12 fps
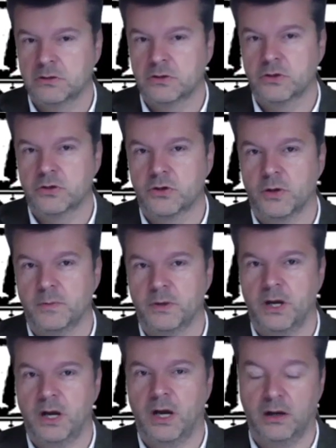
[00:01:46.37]
Group
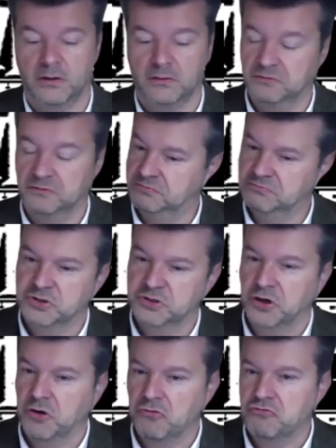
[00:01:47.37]
of sort
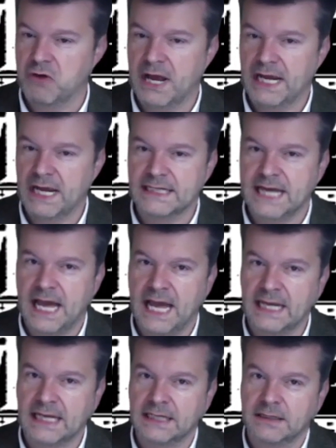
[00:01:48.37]
of
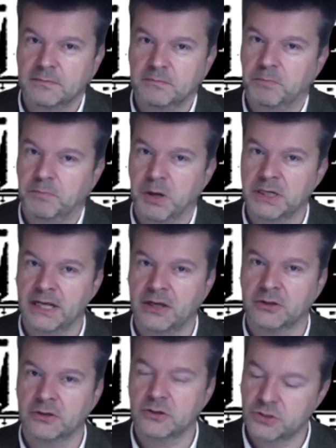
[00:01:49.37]
ragtag bounty
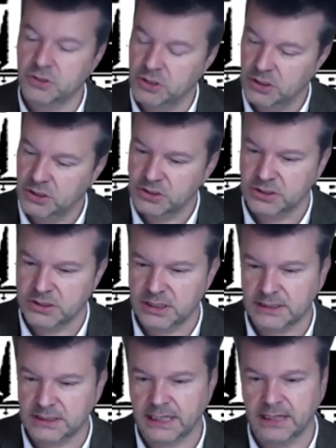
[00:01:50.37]
hunters
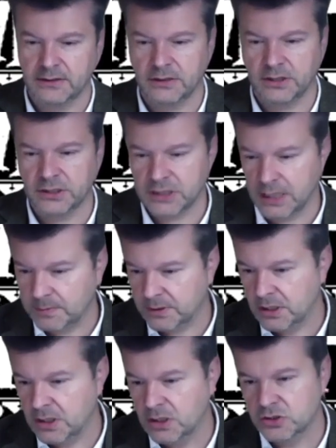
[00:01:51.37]
stuck together on a ship,
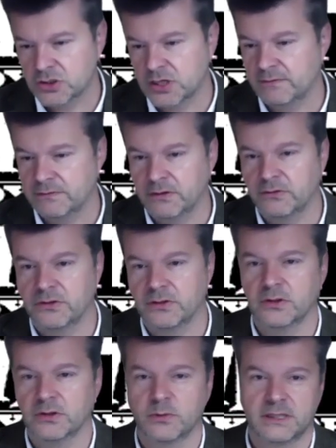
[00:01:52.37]
travelling through the
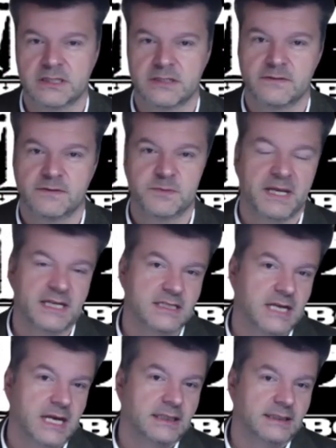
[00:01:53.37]
loneliness of space,
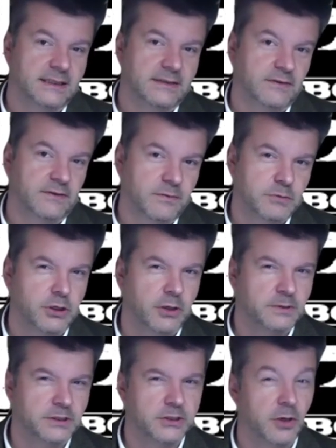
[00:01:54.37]
living from job
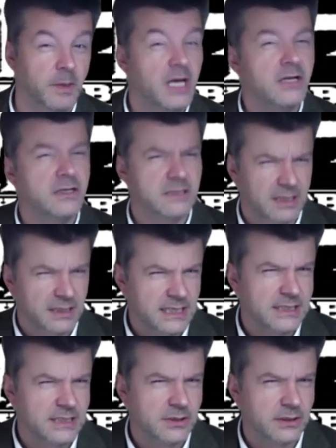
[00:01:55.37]
to job. Does
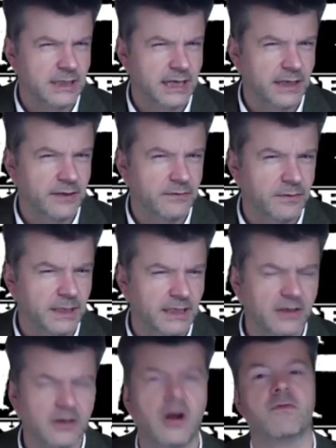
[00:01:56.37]
it sound kind of
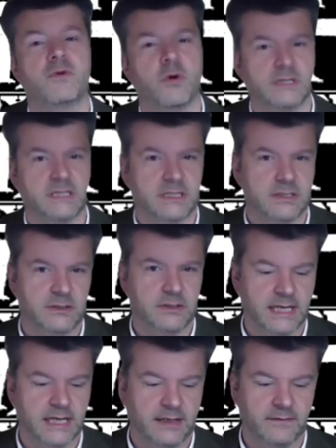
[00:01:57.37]
familiar? Of course it sounds
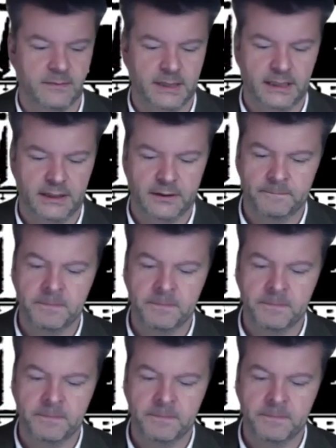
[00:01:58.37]
kind of familiar.